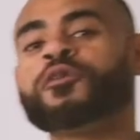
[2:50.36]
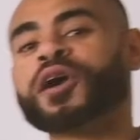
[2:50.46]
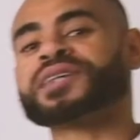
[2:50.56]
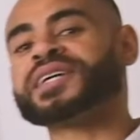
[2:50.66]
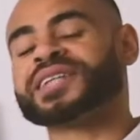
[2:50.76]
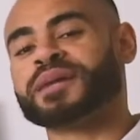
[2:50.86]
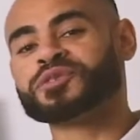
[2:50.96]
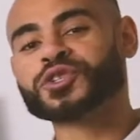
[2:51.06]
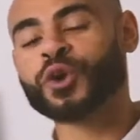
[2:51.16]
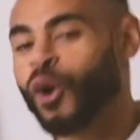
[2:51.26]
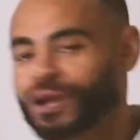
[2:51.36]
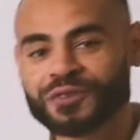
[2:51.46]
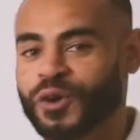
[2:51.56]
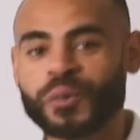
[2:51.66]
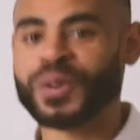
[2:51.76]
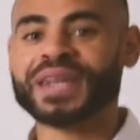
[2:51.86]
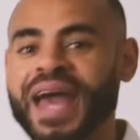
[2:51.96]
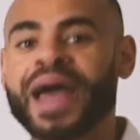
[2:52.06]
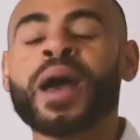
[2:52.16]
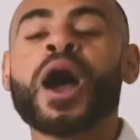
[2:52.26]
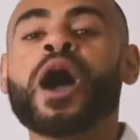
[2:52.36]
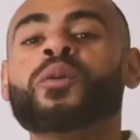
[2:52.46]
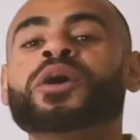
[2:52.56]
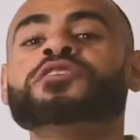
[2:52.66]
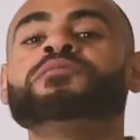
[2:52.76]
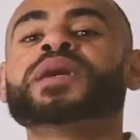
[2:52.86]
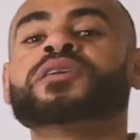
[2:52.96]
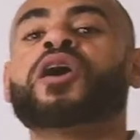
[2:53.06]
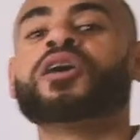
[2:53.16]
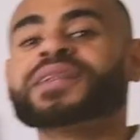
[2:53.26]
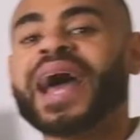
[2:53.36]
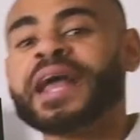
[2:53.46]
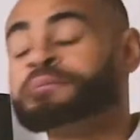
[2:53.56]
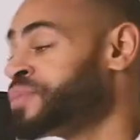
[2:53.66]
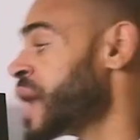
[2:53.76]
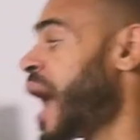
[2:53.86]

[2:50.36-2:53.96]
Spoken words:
Forex is, and I'm sure you've all been there when you've been on holiday.